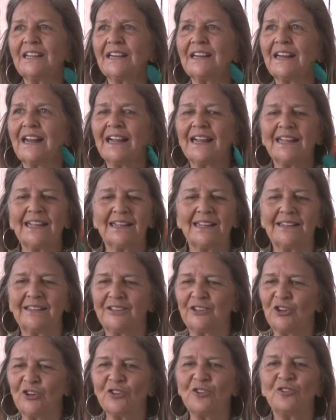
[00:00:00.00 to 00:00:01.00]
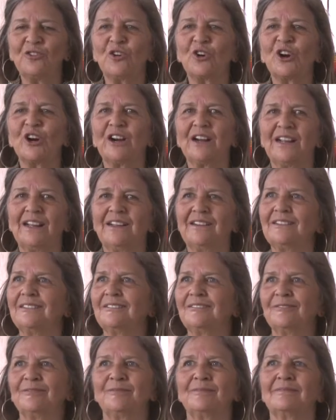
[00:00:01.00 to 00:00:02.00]
that I look for
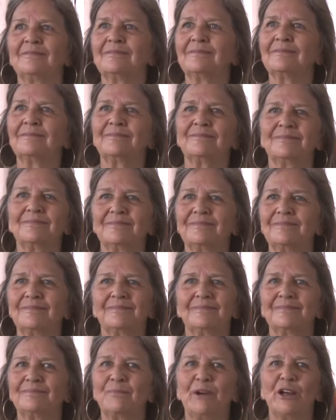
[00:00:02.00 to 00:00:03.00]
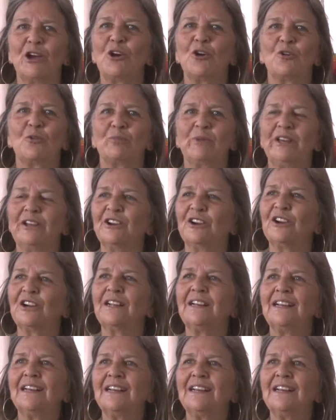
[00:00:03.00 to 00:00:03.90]
in my home here.